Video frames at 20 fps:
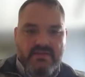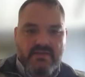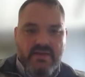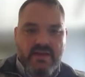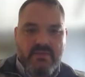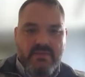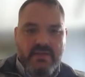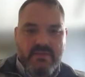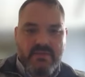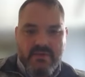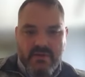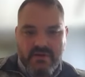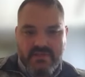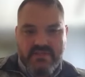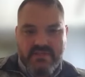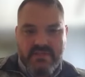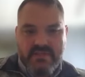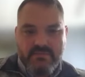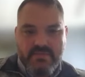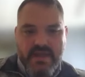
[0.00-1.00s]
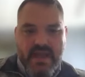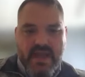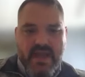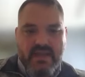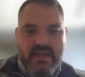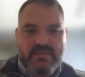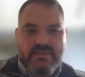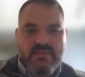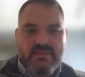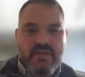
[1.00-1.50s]
So how many parts of the
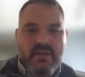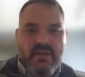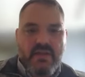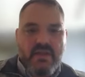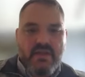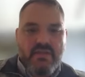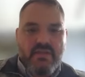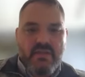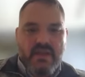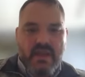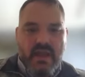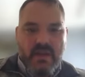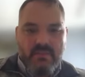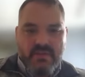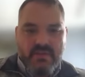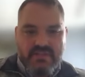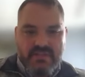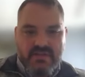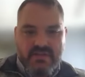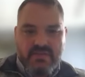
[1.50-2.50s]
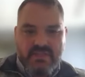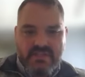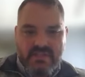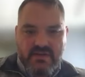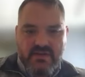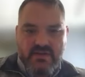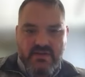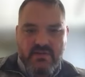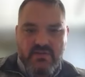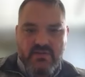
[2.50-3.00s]
batch, how much of the
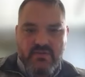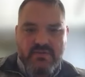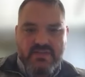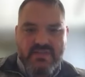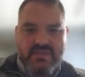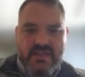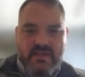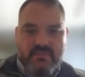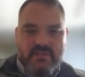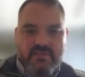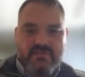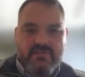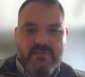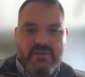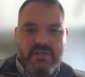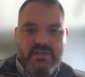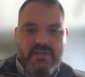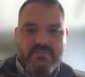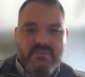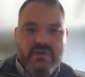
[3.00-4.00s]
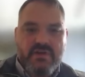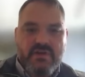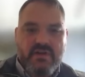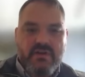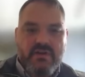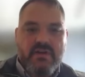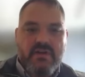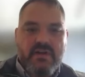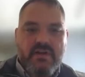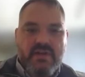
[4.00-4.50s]
material will be sampled for each
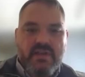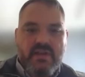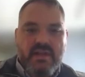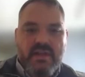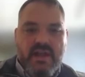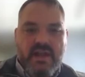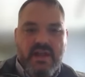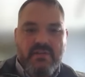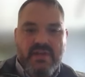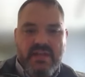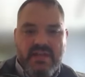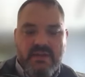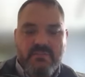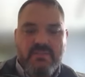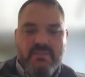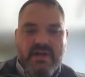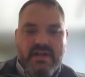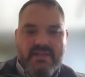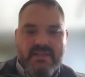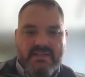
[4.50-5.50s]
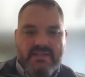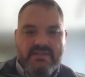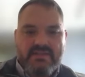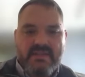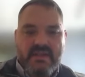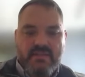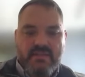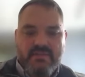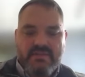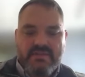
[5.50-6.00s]
part, and how many composite
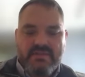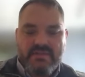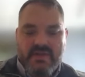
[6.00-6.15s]
samples.